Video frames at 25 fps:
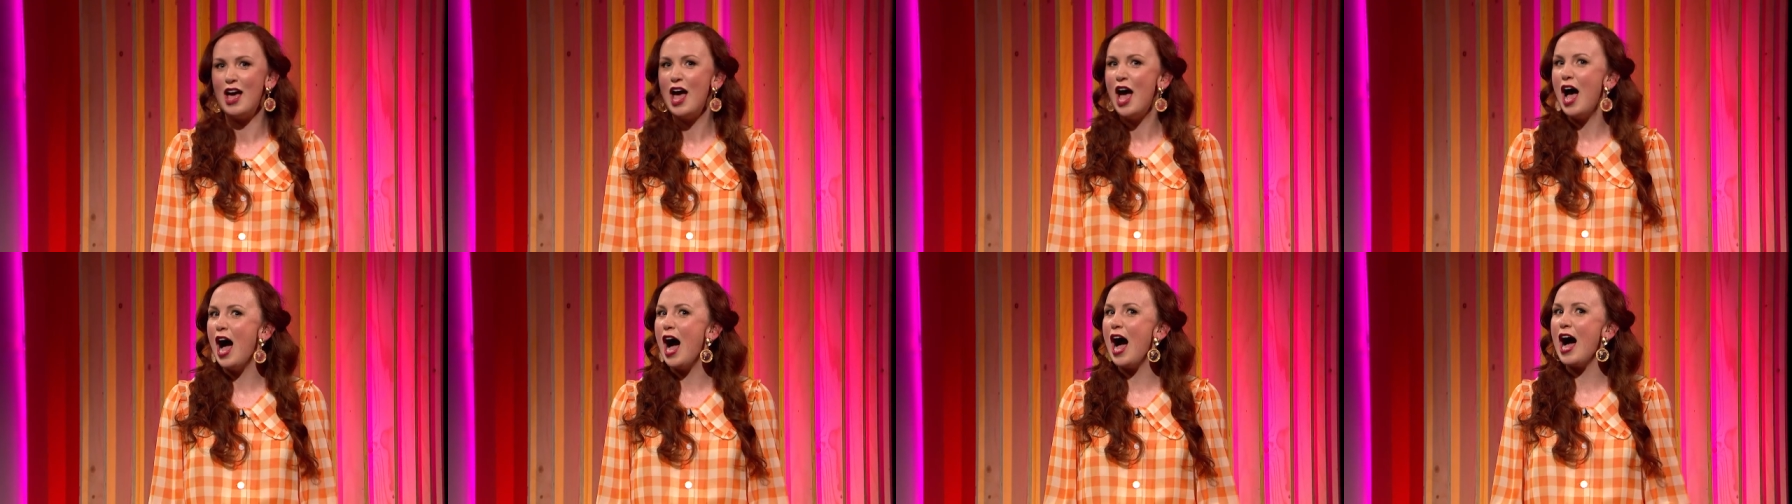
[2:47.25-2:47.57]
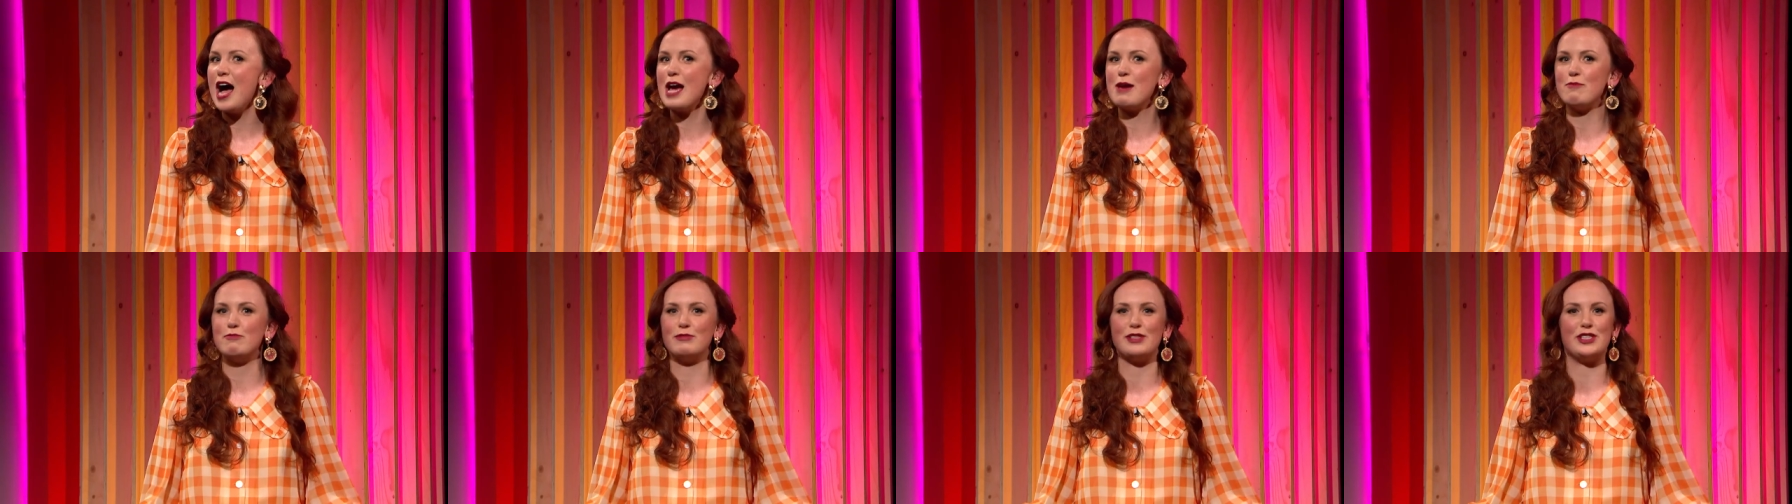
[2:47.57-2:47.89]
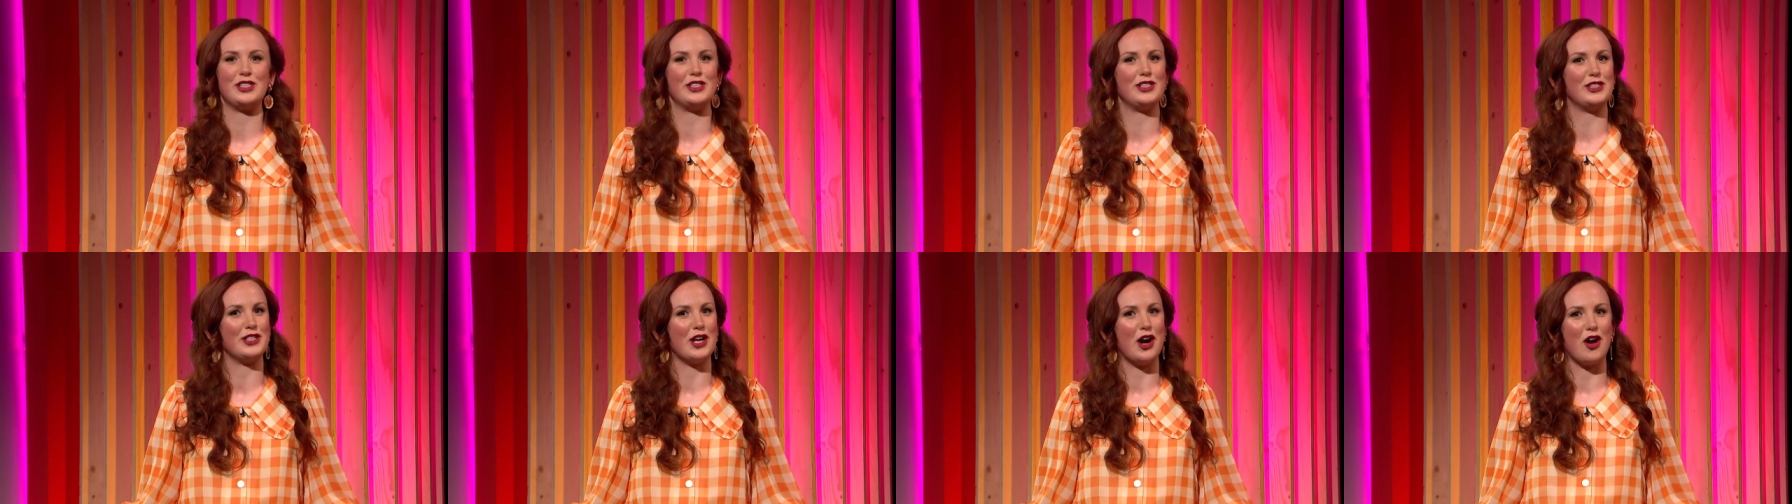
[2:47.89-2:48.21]
I'm
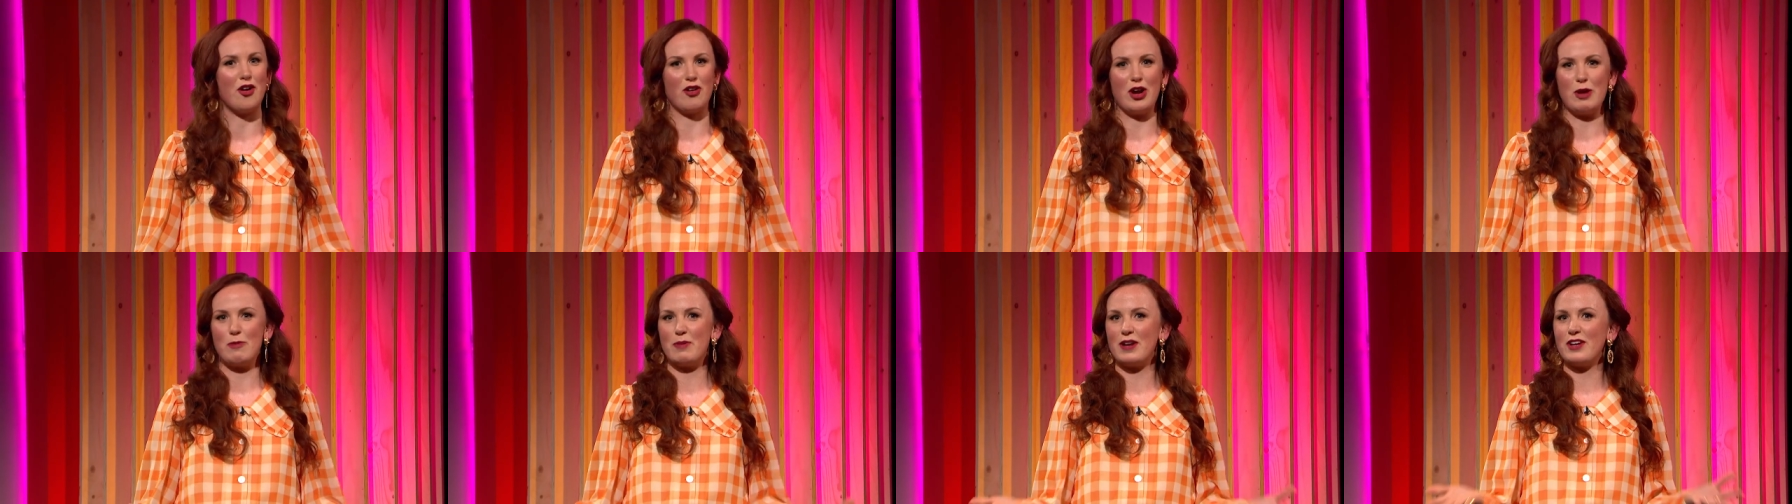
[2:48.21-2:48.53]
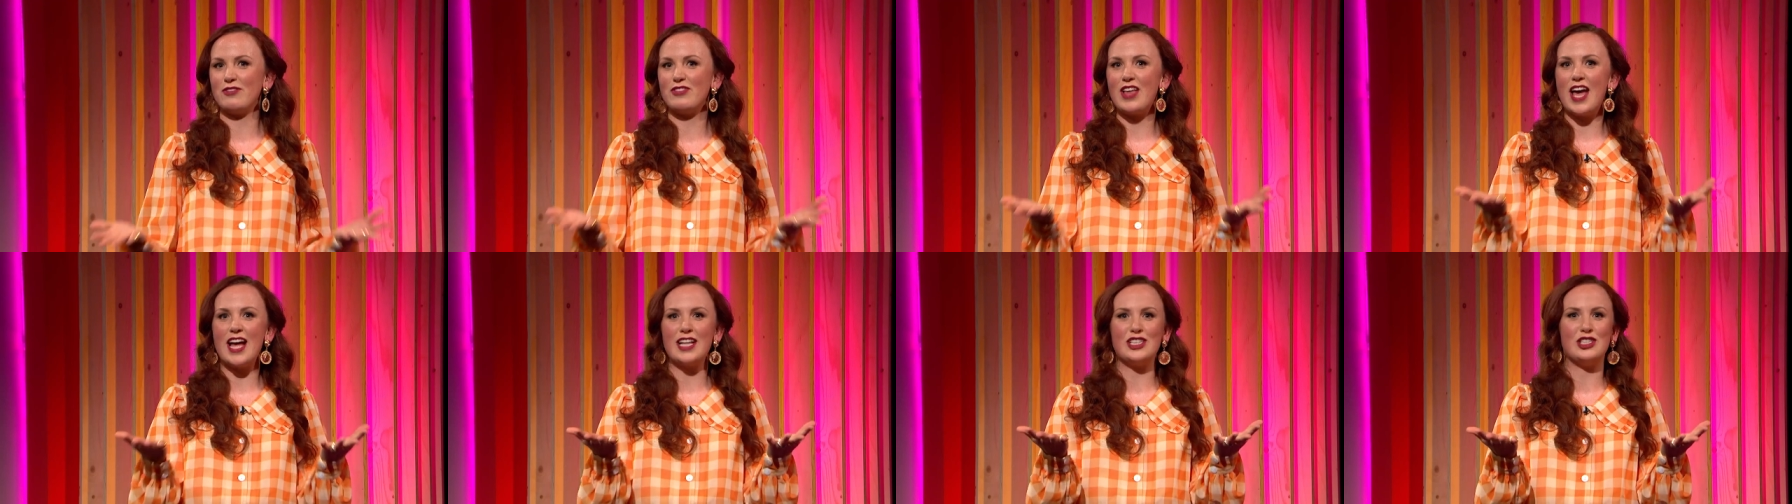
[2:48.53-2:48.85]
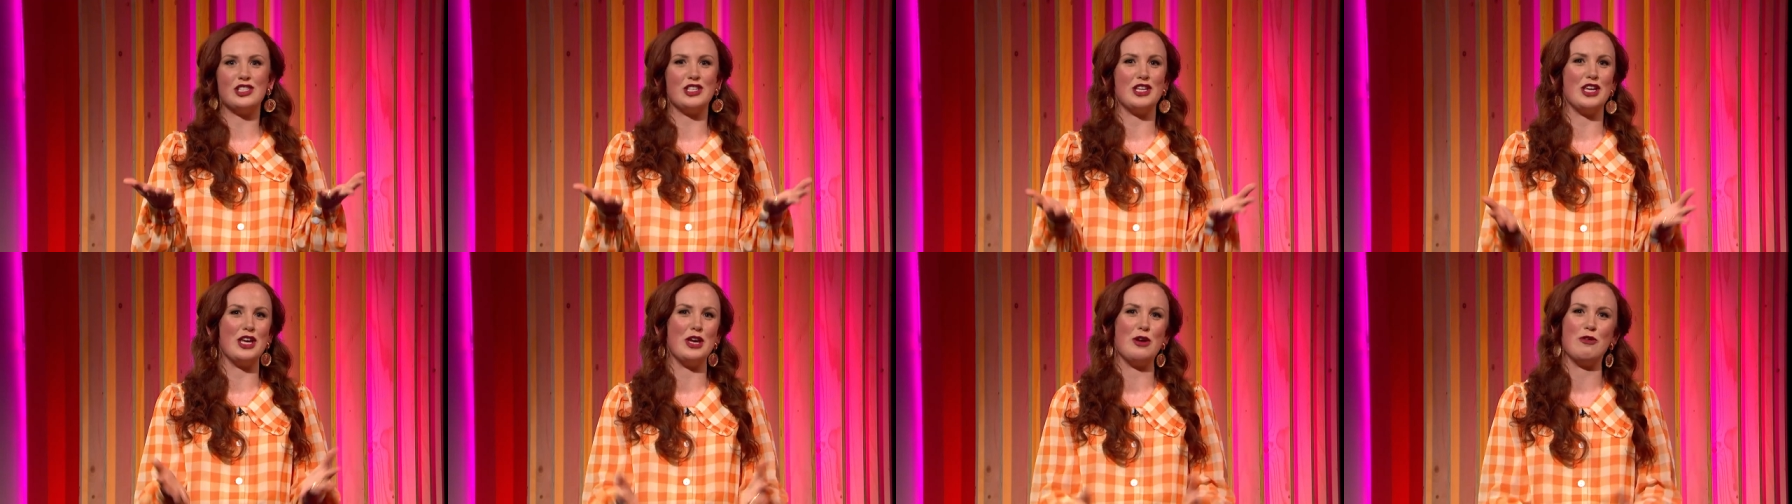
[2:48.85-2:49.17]
sorry, but if
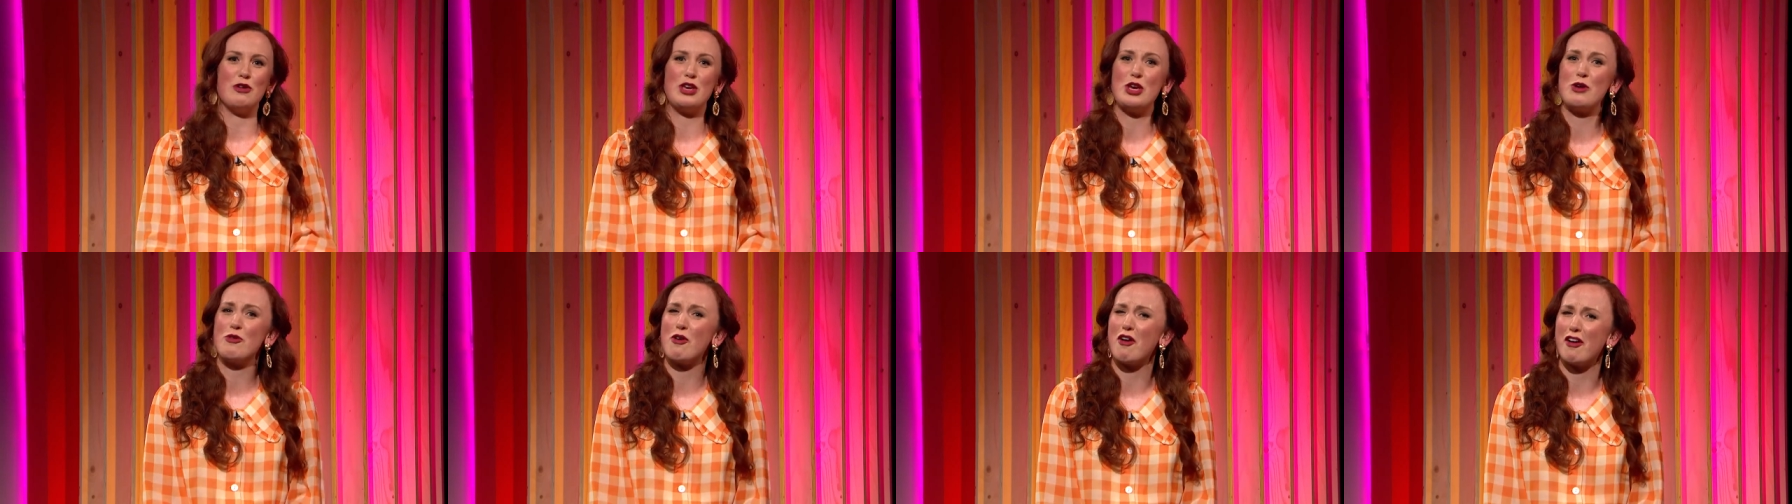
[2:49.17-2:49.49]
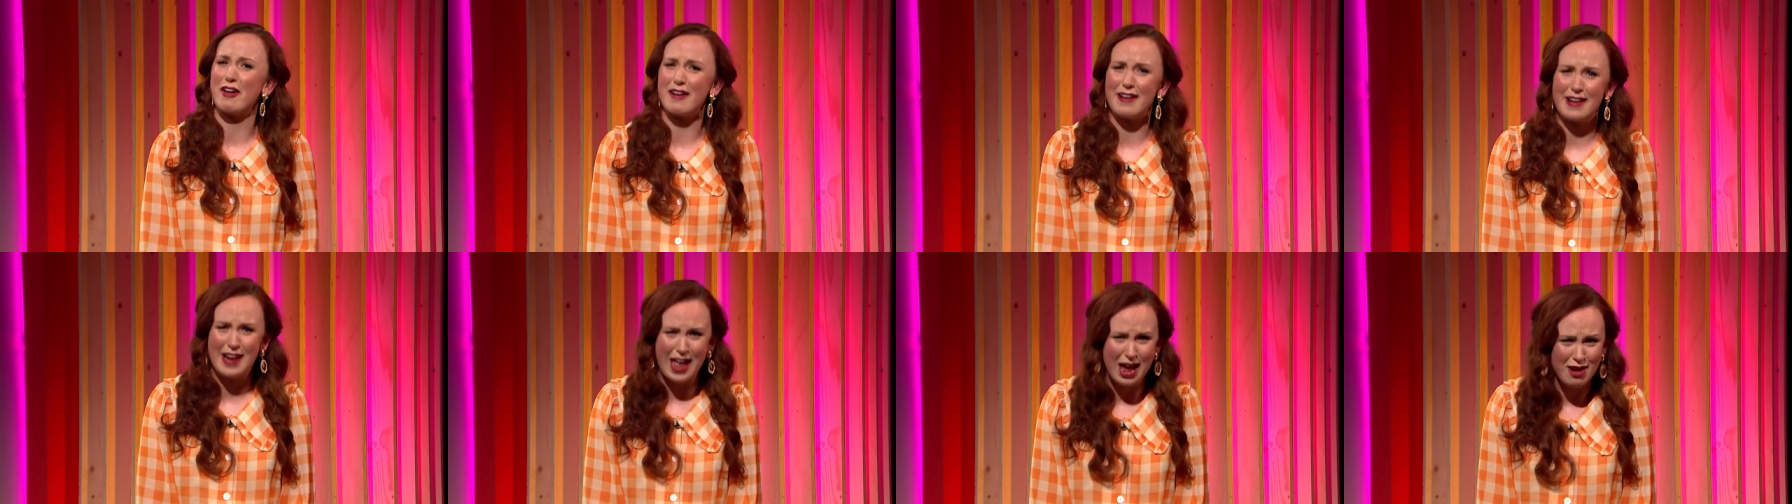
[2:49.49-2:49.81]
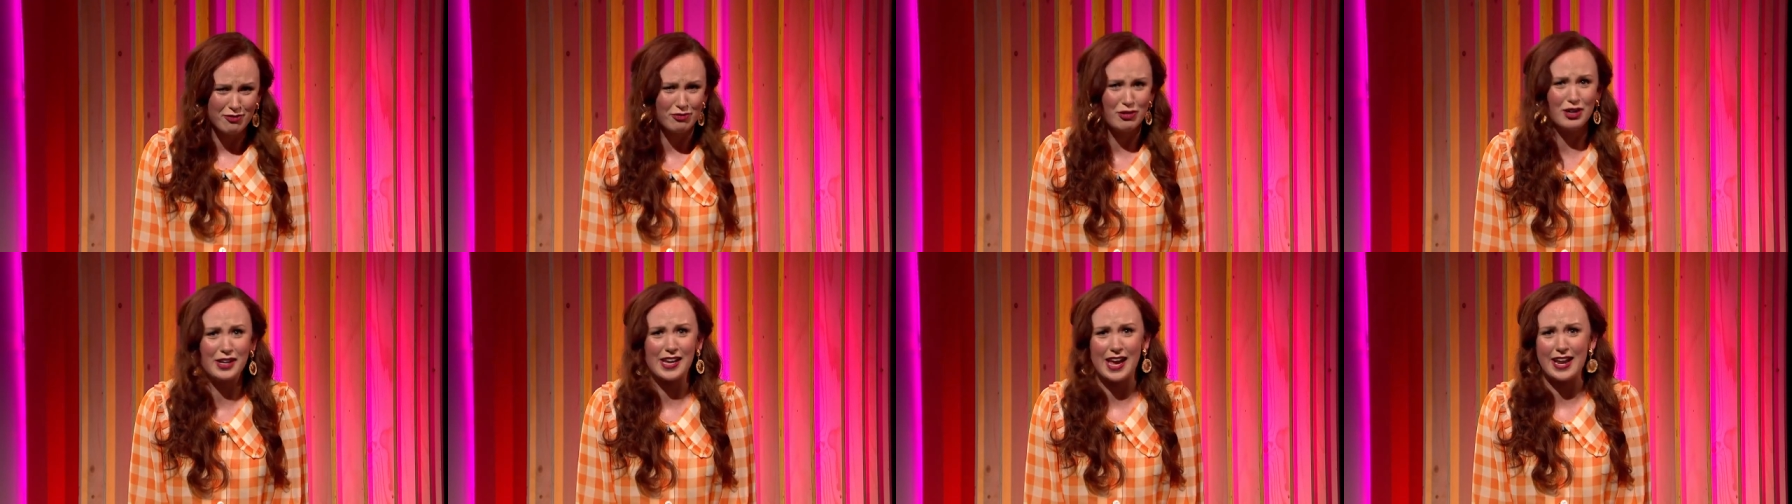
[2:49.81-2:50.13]
that's you, you are
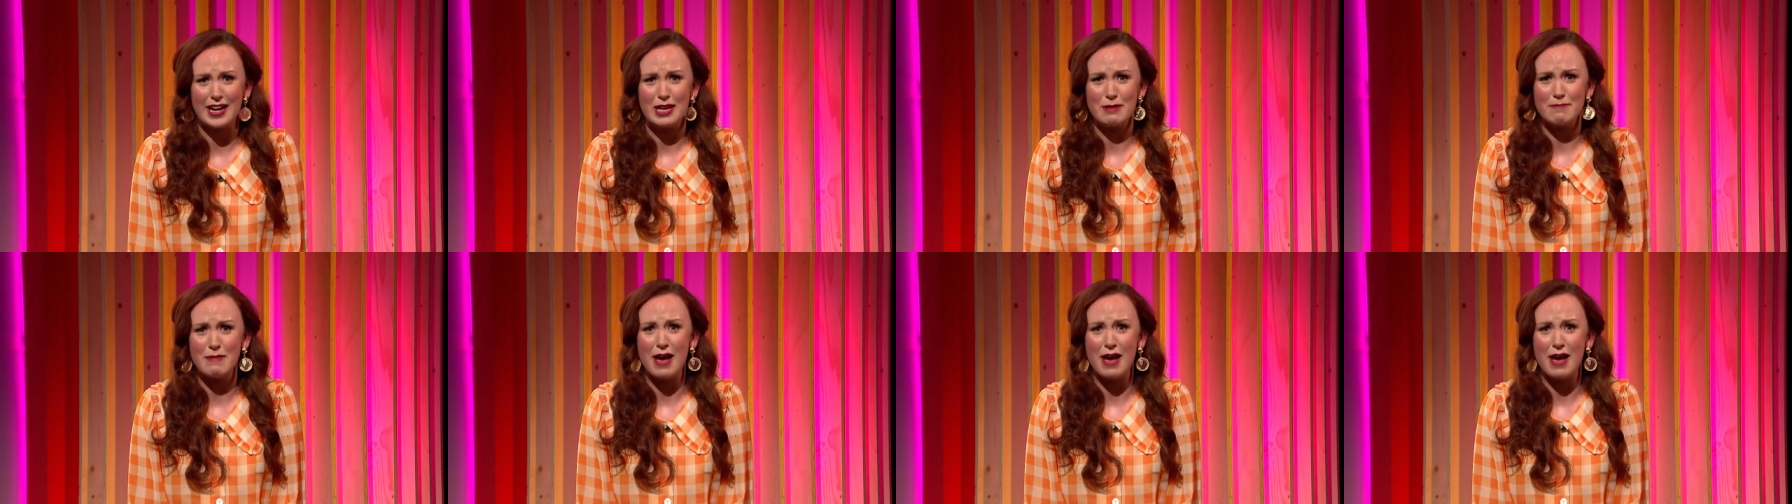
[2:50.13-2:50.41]
never getting